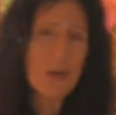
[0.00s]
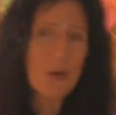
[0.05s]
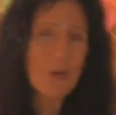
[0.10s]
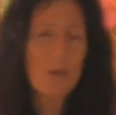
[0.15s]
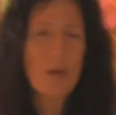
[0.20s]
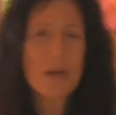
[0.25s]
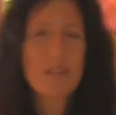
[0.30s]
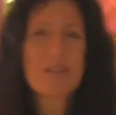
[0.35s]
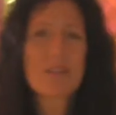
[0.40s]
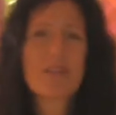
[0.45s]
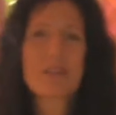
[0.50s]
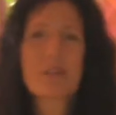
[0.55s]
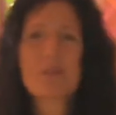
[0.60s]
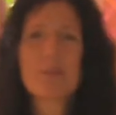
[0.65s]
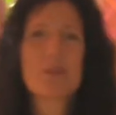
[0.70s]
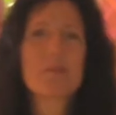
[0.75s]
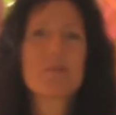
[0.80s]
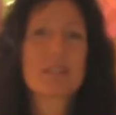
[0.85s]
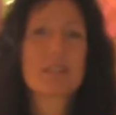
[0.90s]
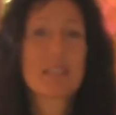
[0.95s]
One of the
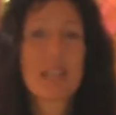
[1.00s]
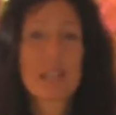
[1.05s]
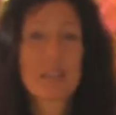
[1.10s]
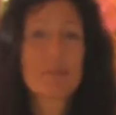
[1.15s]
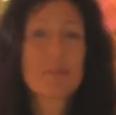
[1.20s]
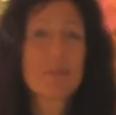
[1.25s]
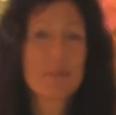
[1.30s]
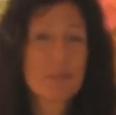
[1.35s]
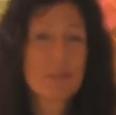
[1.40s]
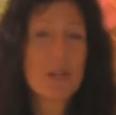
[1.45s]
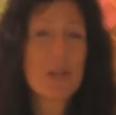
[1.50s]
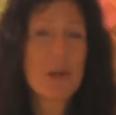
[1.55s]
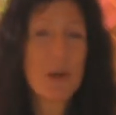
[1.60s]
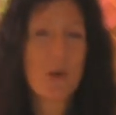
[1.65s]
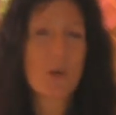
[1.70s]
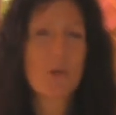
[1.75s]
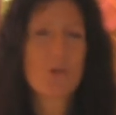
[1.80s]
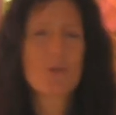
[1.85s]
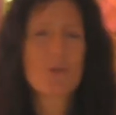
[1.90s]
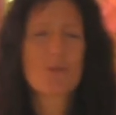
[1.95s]
women I
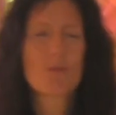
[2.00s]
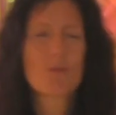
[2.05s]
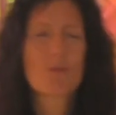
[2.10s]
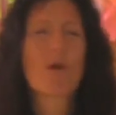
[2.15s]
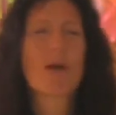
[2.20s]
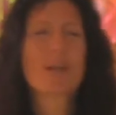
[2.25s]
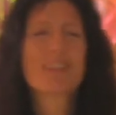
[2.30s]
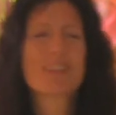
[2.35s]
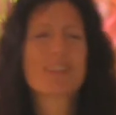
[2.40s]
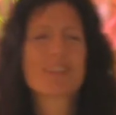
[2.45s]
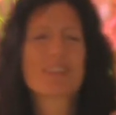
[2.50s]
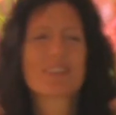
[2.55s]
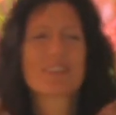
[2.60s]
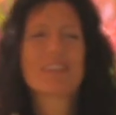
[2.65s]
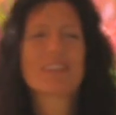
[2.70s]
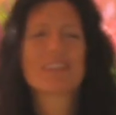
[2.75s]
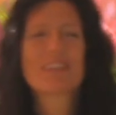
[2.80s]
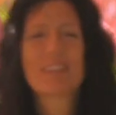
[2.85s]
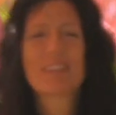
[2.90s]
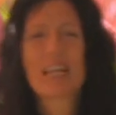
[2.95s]
know wanted to
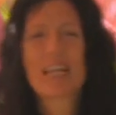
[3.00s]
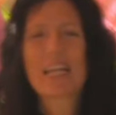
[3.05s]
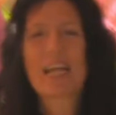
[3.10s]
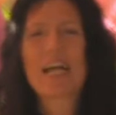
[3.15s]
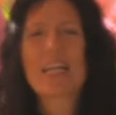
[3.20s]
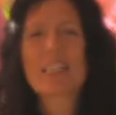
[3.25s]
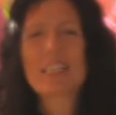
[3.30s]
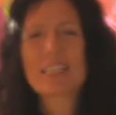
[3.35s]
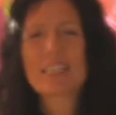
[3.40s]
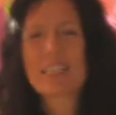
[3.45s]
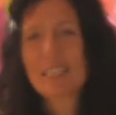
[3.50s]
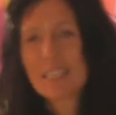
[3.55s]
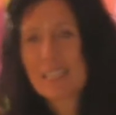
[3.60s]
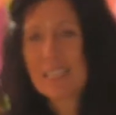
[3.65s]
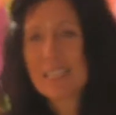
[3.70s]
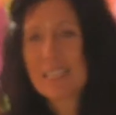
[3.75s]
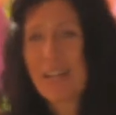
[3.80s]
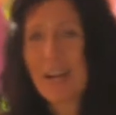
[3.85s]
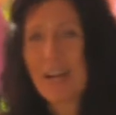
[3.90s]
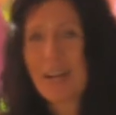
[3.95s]
live like I did at the
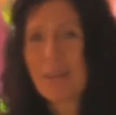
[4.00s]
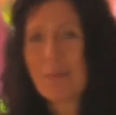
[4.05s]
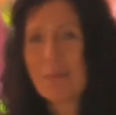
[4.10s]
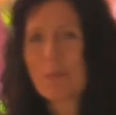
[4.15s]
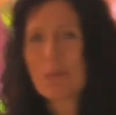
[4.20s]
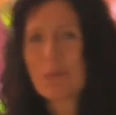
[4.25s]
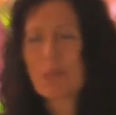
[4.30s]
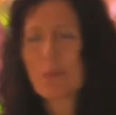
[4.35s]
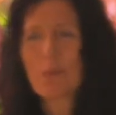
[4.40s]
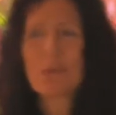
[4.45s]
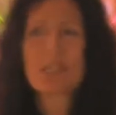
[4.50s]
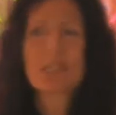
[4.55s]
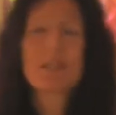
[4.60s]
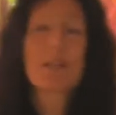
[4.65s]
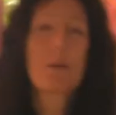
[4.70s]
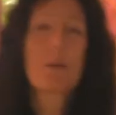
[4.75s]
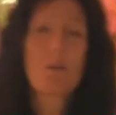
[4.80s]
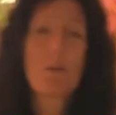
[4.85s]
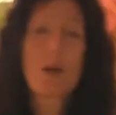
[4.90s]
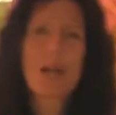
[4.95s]
time, which was in
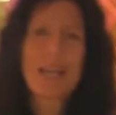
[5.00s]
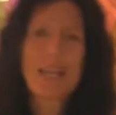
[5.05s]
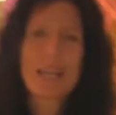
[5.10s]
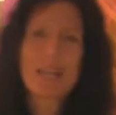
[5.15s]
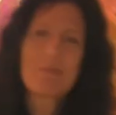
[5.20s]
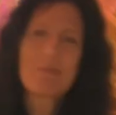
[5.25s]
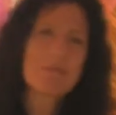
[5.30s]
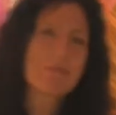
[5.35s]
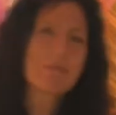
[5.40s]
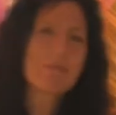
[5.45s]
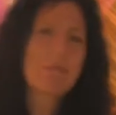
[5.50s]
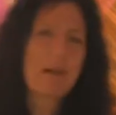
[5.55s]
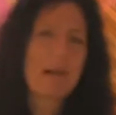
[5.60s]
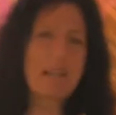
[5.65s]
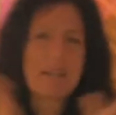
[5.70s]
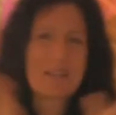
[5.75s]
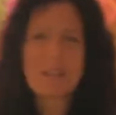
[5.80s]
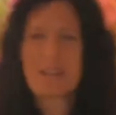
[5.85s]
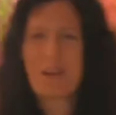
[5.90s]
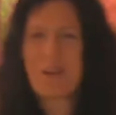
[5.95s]
Hawaii by
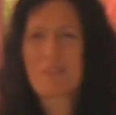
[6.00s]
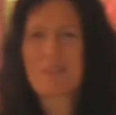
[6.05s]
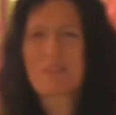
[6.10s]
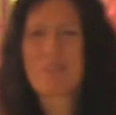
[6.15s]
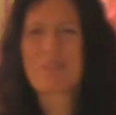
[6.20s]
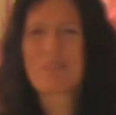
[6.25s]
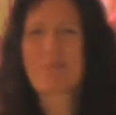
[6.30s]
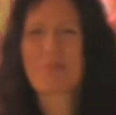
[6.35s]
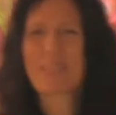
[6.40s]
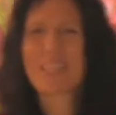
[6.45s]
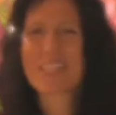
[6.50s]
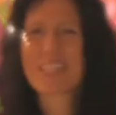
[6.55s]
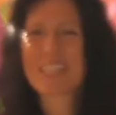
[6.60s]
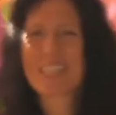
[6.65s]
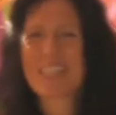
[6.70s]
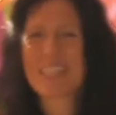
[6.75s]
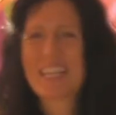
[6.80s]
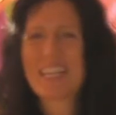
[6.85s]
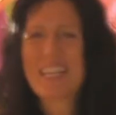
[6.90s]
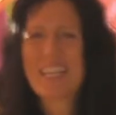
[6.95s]
a dolphin beach,
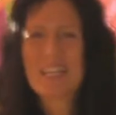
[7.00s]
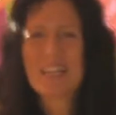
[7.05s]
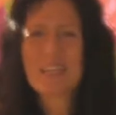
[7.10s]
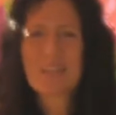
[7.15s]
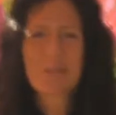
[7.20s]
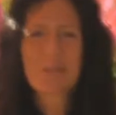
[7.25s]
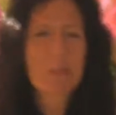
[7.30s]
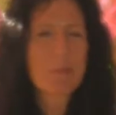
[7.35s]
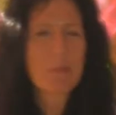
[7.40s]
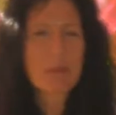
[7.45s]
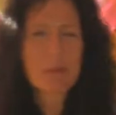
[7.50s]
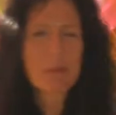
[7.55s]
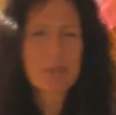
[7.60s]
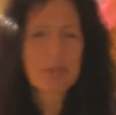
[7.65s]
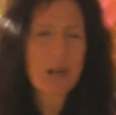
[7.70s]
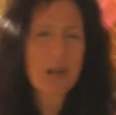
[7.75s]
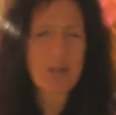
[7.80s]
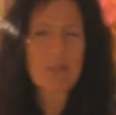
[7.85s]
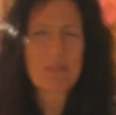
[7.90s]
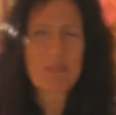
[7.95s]
swimming with
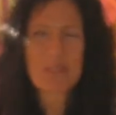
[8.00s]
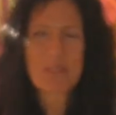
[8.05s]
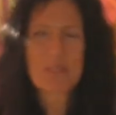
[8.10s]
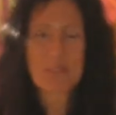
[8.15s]
dolphins